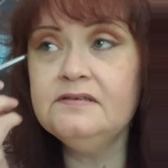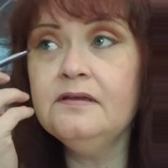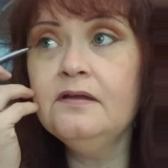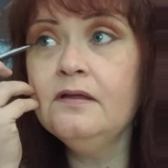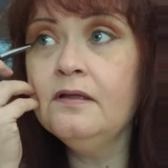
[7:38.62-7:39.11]

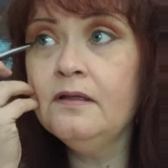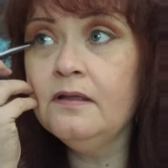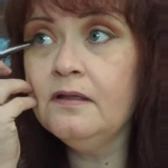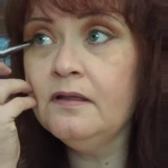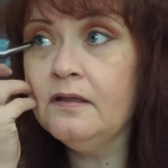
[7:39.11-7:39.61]

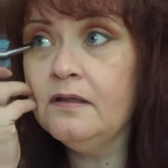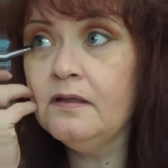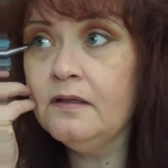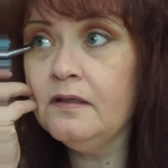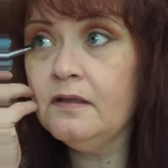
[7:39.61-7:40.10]

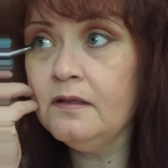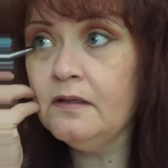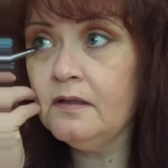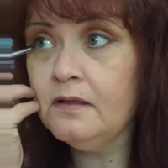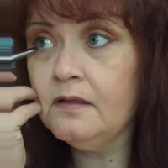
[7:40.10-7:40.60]

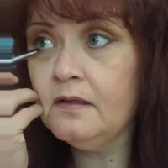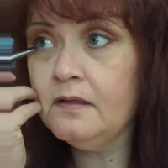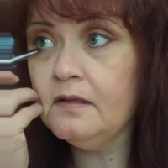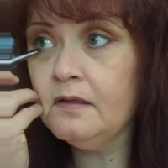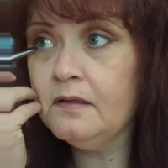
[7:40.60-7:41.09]

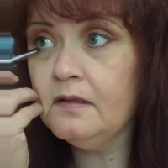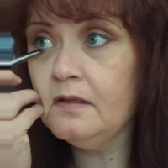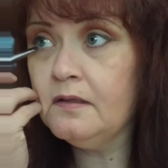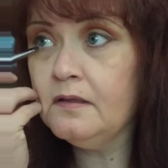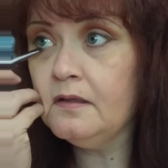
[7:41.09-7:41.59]

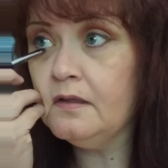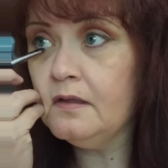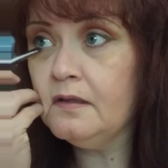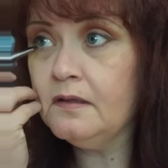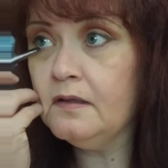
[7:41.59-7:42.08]

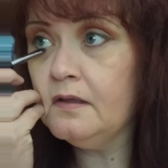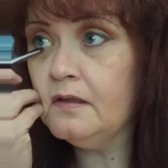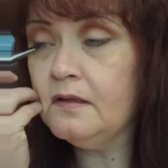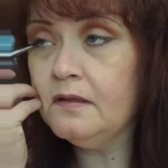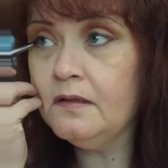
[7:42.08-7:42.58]

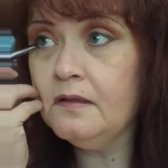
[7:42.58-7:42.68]
Nothing is said.